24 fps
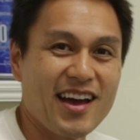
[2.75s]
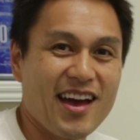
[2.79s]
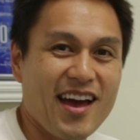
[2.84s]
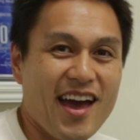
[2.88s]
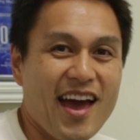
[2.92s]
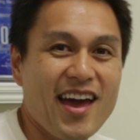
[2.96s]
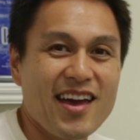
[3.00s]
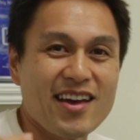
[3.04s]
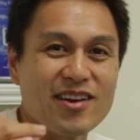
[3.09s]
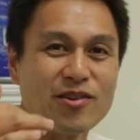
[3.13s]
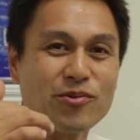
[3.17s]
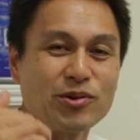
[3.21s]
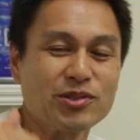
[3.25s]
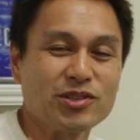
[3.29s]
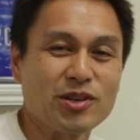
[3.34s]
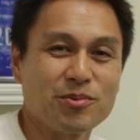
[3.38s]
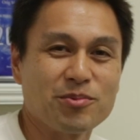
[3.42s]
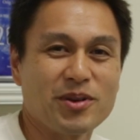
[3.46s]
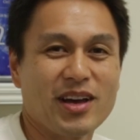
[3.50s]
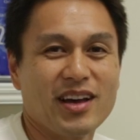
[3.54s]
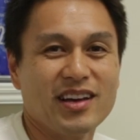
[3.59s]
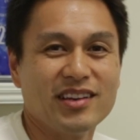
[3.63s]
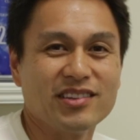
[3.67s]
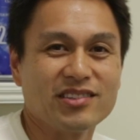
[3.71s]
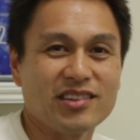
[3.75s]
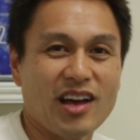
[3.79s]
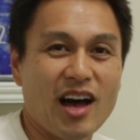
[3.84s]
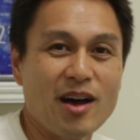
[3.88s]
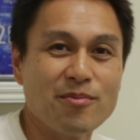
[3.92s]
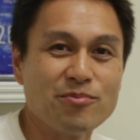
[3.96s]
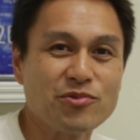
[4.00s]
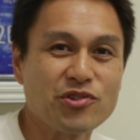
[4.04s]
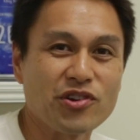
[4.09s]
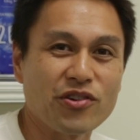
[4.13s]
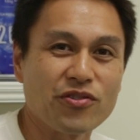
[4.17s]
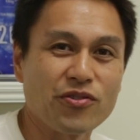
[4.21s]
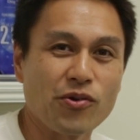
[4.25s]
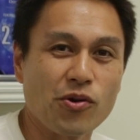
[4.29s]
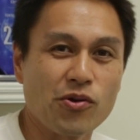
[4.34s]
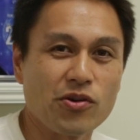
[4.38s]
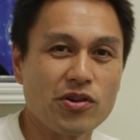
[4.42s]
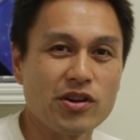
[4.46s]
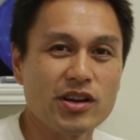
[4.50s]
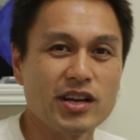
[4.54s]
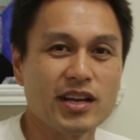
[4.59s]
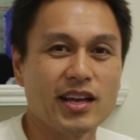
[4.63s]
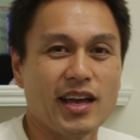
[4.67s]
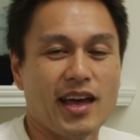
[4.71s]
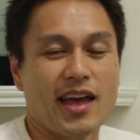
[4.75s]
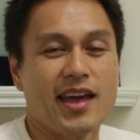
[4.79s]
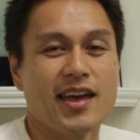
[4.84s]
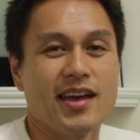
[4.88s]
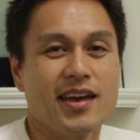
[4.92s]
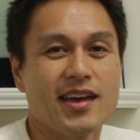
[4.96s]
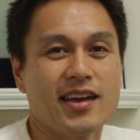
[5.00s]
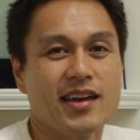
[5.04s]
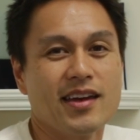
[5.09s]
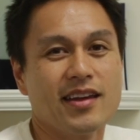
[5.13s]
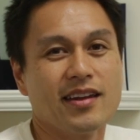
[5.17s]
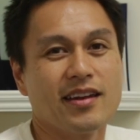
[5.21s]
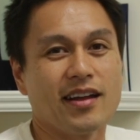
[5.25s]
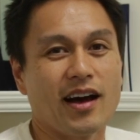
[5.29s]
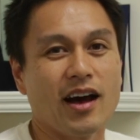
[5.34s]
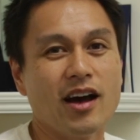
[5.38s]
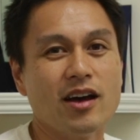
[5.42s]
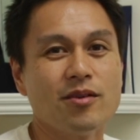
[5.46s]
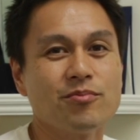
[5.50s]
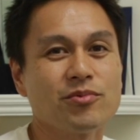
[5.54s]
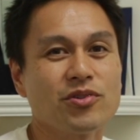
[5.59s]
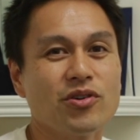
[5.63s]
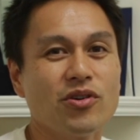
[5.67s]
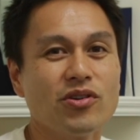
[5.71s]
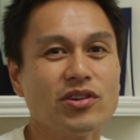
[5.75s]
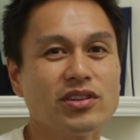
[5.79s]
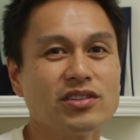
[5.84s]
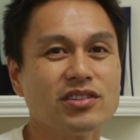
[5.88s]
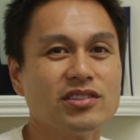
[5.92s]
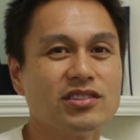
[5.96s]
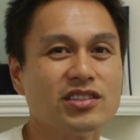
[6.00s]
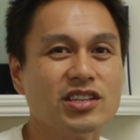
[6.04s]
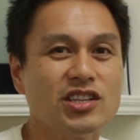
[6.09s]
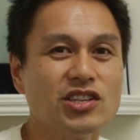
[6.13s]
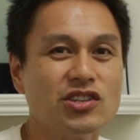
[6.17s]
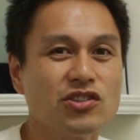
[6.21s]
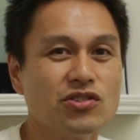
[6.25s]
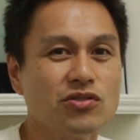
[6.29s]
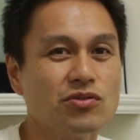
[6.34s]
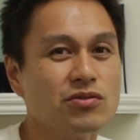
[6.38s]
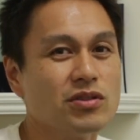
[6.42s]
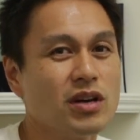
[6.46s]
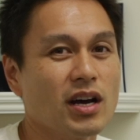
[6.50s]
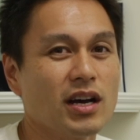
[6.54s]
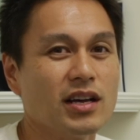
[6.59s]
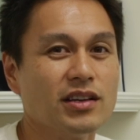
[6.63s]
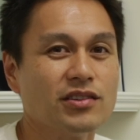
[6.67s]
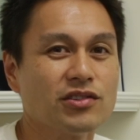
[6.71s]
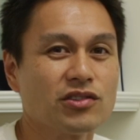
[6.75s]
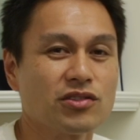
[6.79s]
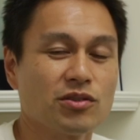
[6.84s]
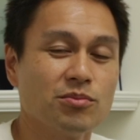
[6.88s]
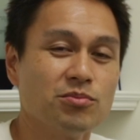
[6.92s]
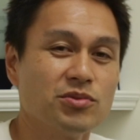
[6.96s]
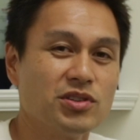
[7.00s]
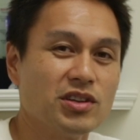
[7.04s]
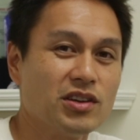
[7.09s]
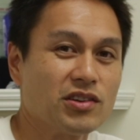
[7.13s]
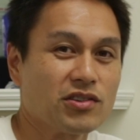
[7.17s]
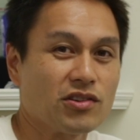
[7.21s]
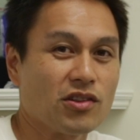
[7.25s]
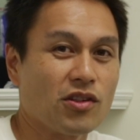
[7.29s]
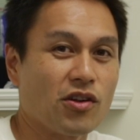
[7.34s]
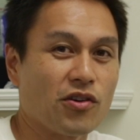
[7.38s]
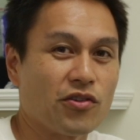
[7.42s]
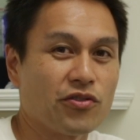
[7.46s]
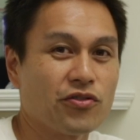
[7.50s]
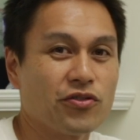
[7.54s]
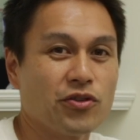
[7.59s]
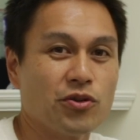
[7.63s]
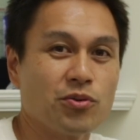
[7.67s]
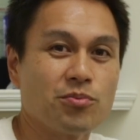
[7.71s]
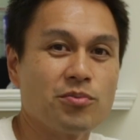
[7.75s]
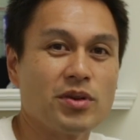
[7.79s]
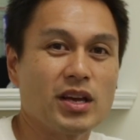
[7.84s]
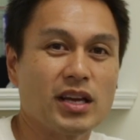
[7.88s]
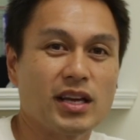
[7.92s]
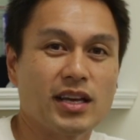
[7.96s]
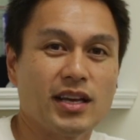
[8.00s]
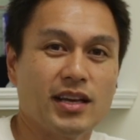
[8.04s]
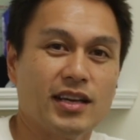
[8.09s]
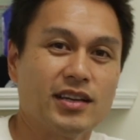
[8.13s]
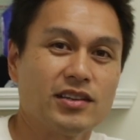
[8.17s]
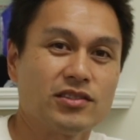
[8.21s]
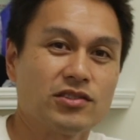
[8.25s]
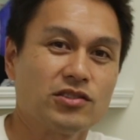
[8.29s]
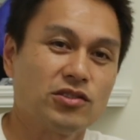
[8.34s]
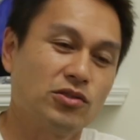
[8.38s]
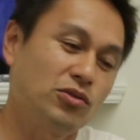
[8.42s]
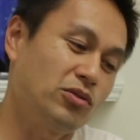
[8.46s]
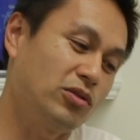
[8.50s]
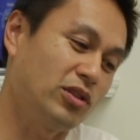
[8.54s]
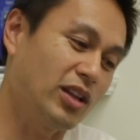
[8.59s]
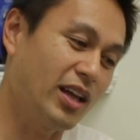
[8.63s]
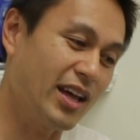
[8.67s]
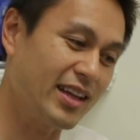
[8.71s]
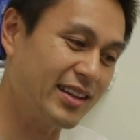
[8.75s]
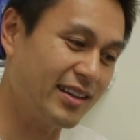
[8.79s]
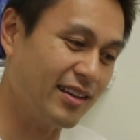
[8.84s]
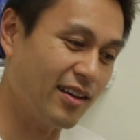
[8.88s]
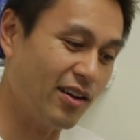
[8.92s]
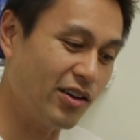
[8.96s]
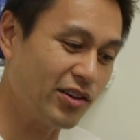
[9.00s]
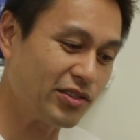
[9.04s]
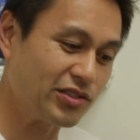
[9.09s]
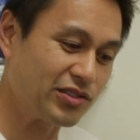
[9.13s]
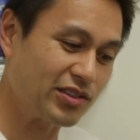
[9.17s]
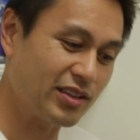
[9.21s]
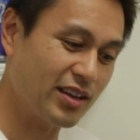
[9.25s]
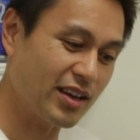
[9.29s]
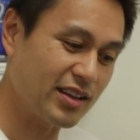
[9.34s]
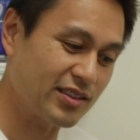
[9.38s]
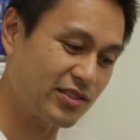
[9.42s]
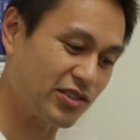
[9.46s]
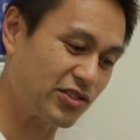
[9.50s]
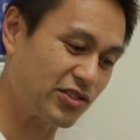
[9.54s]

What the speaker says: Hey, what's up guys? I'm Jeff Orig and I'm going to teach you guys some DSLR filmmaking. So let us get